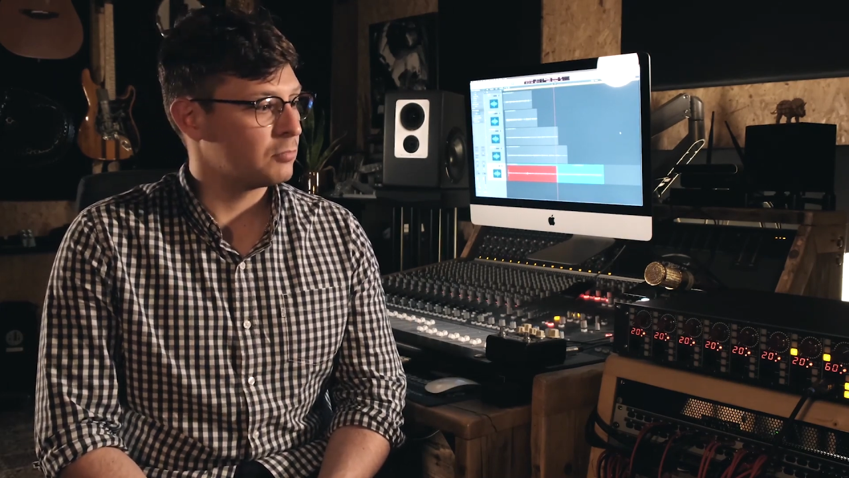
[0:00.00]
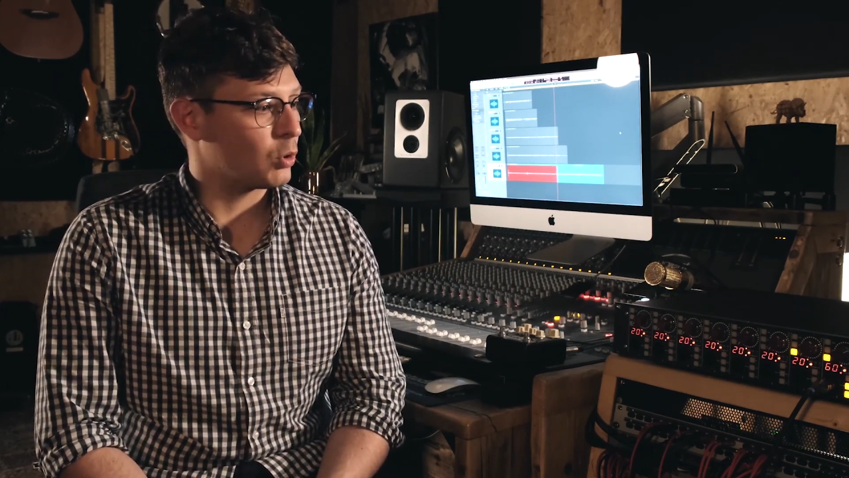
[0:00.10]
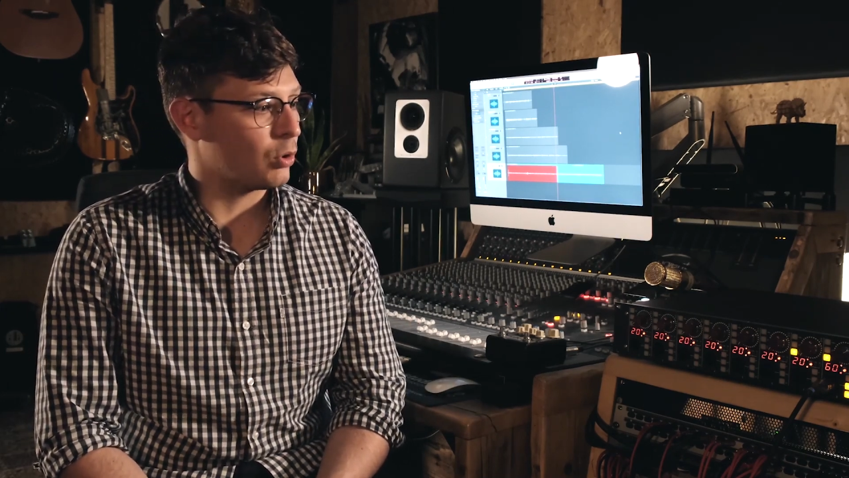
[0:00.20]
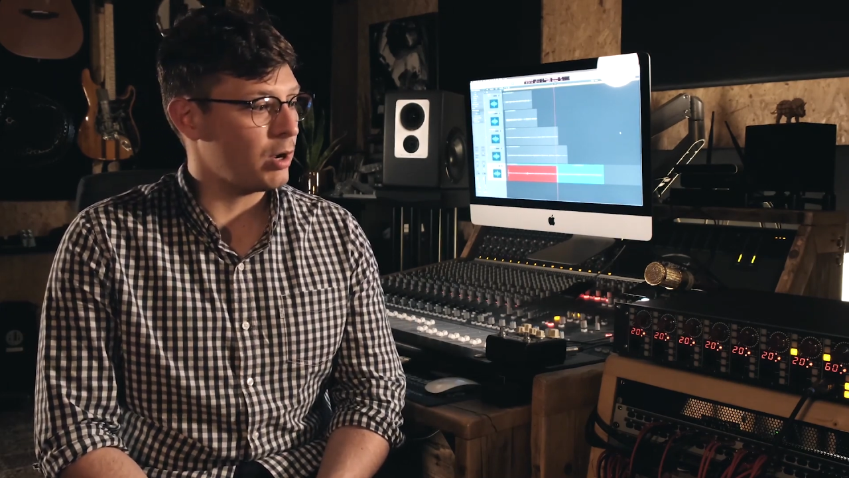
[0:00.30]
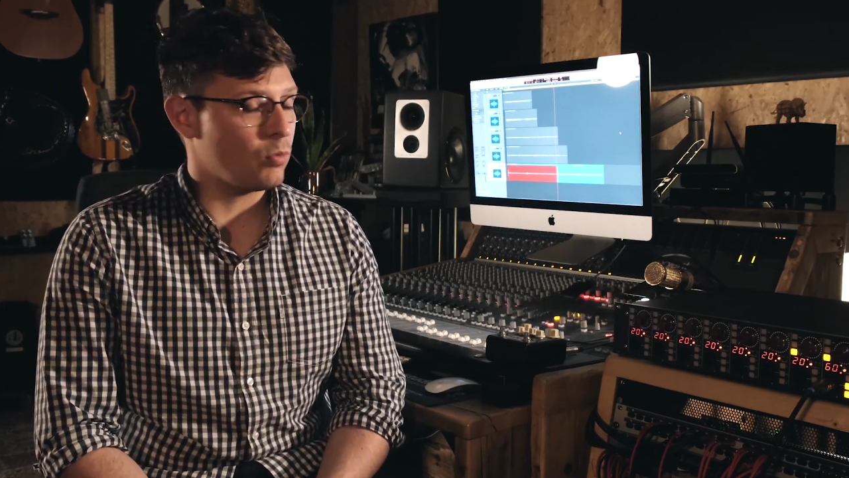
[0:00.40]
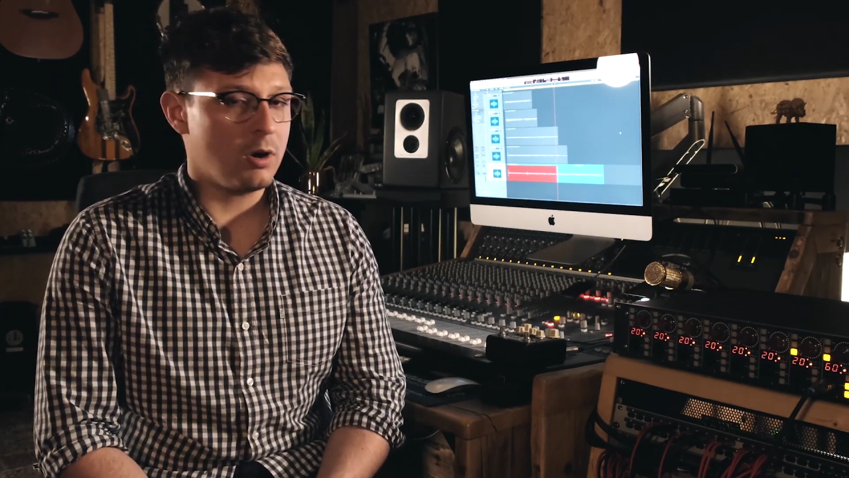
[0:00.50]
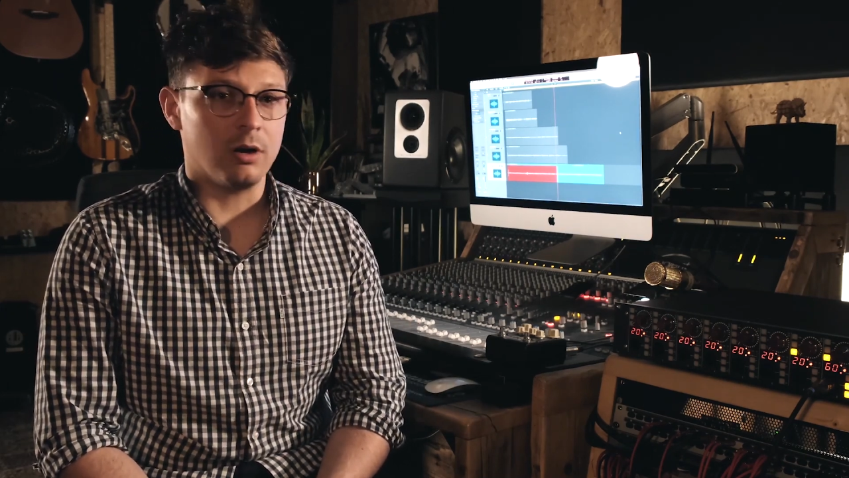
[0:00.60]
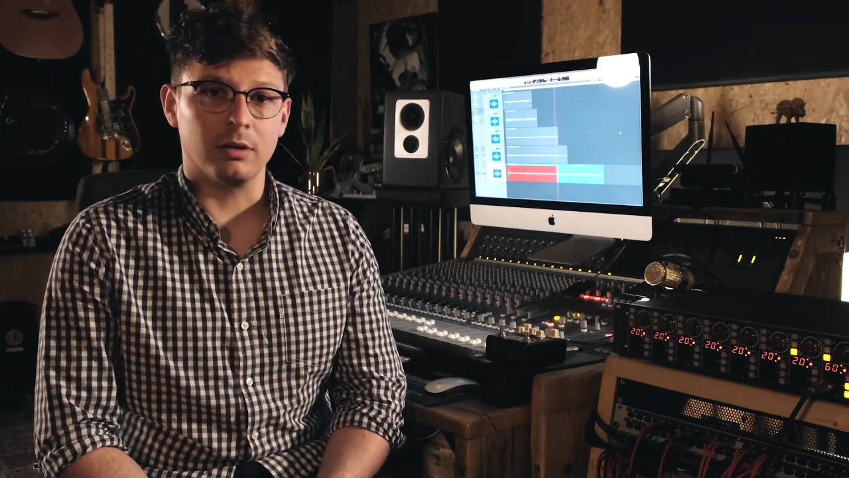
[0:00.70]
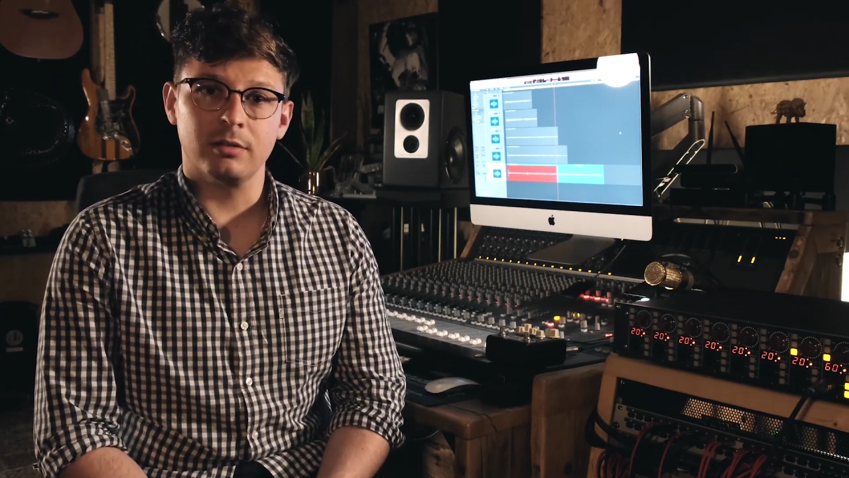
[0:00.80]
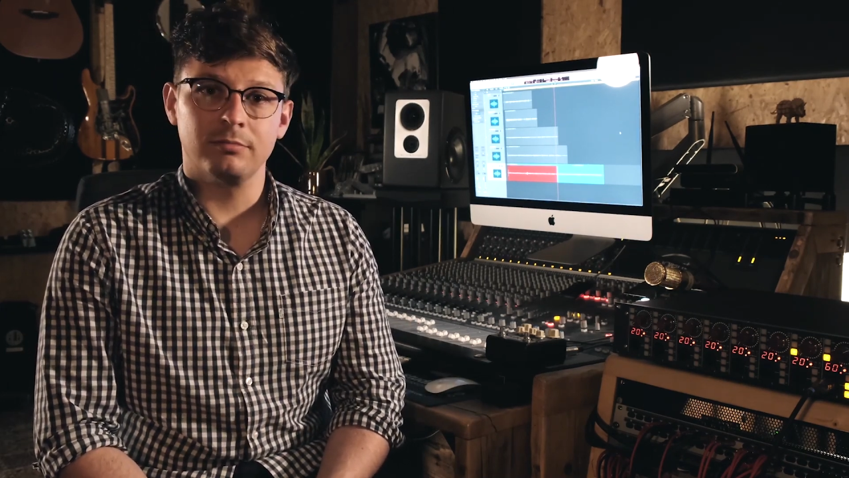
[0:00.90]
great
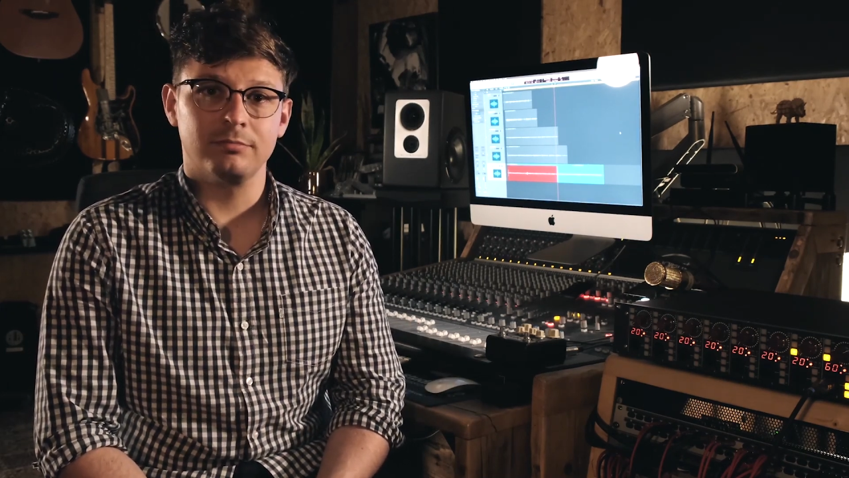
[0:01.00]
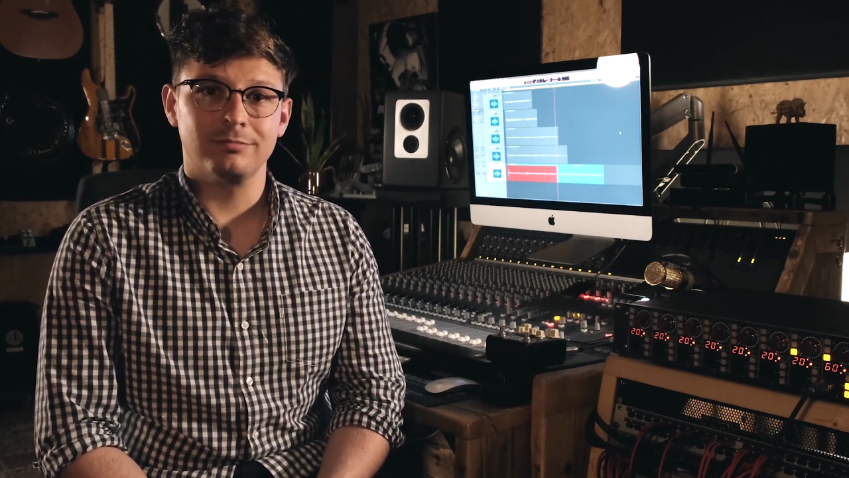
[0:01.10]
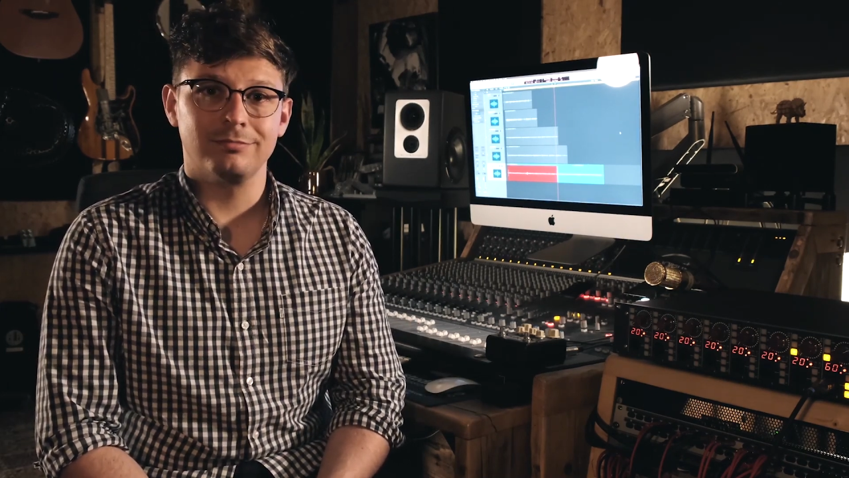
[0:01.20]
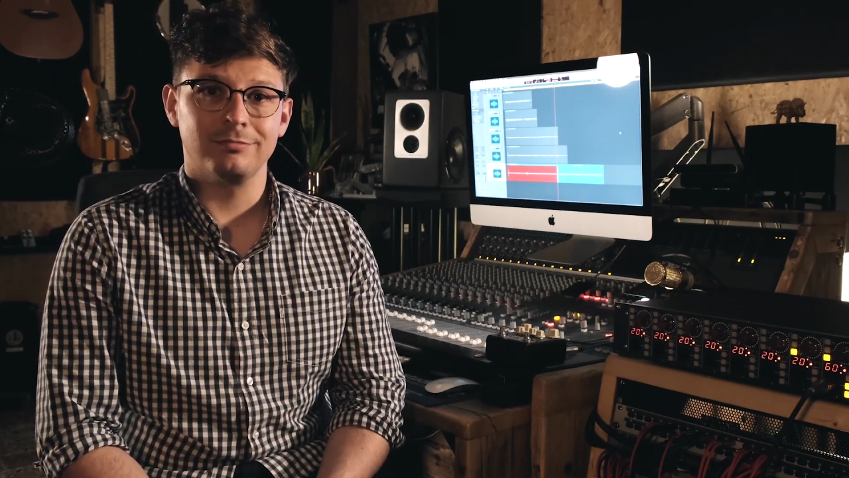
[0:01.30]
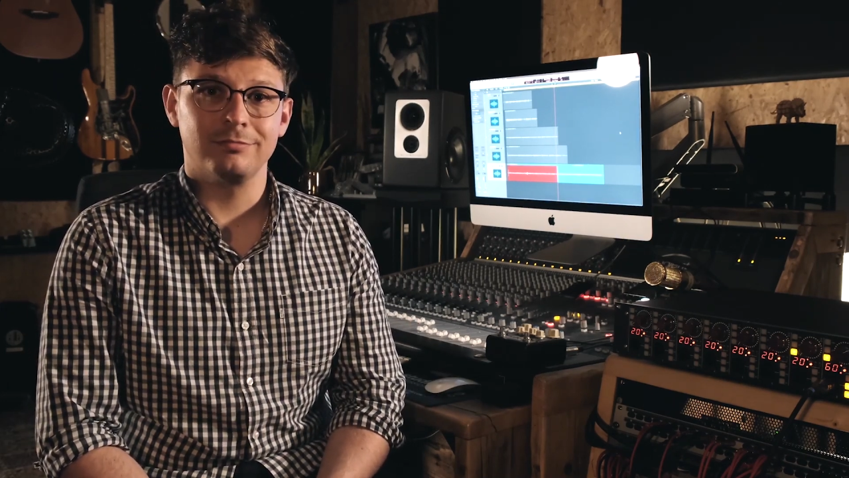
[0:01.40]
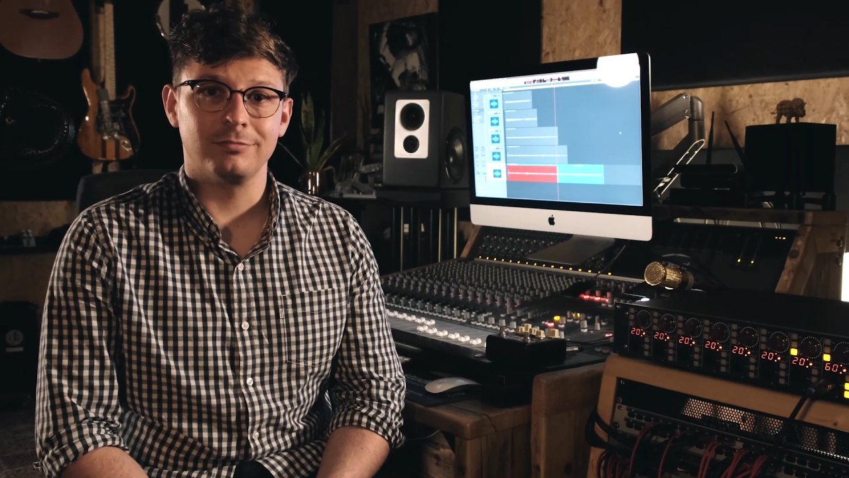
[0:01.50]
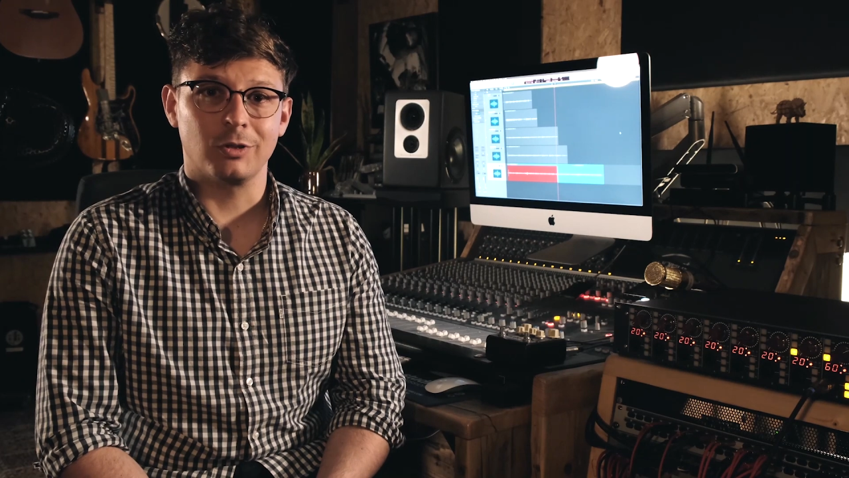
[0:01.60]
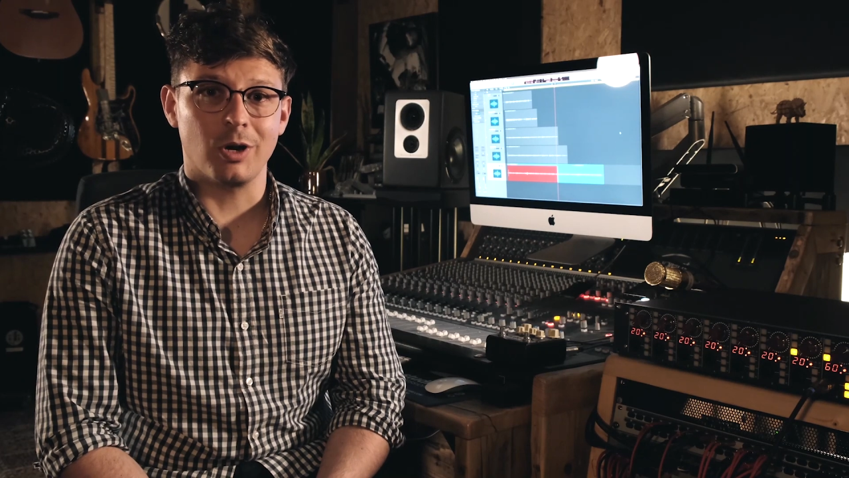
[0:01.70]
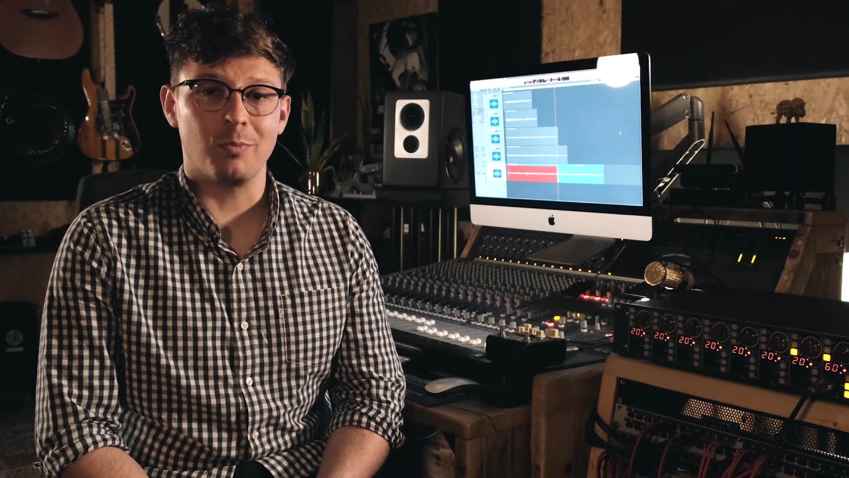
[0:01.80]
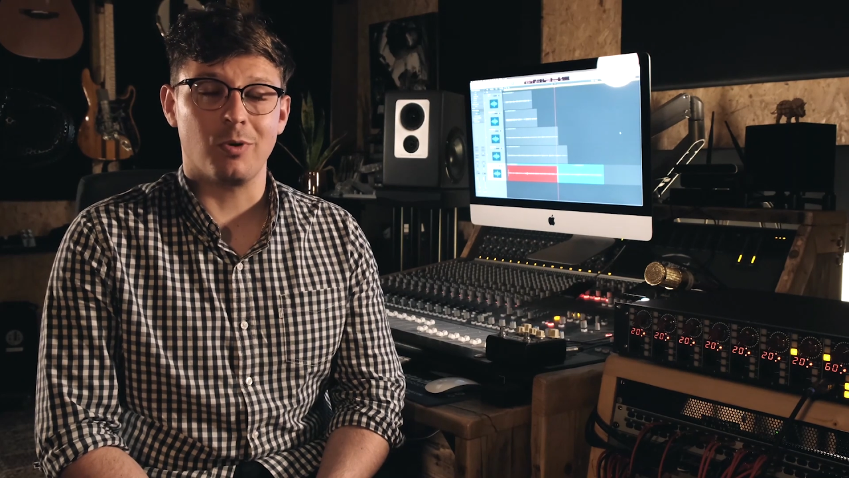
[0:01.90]
work, great